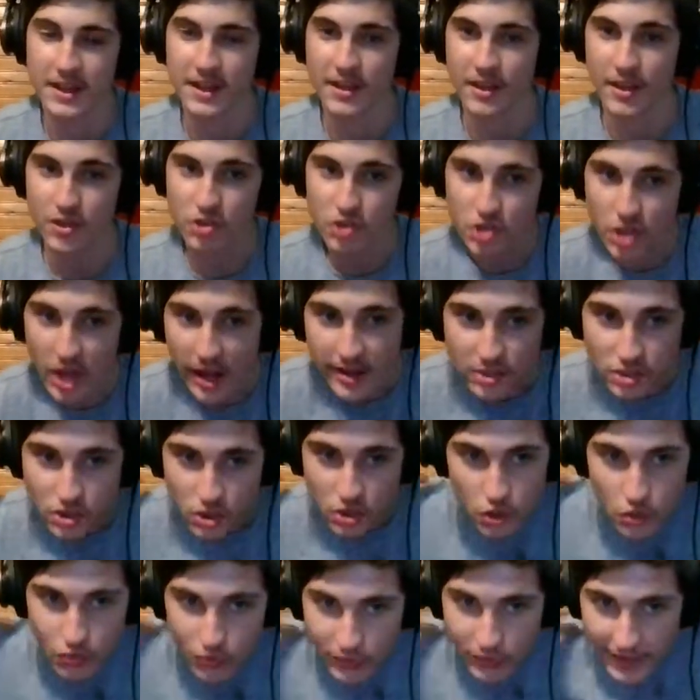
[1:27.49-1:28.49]
The giant
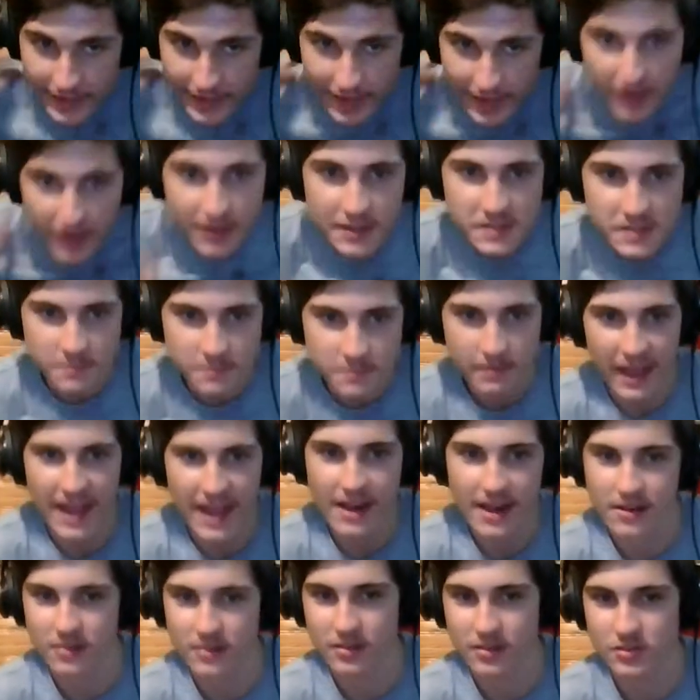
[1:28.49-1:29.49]
tree on its
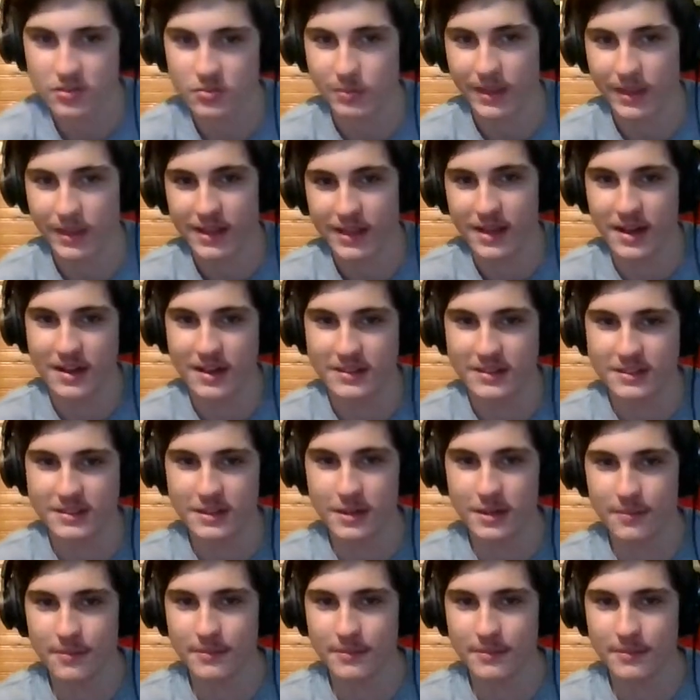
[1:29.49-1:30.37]
back is really awesome.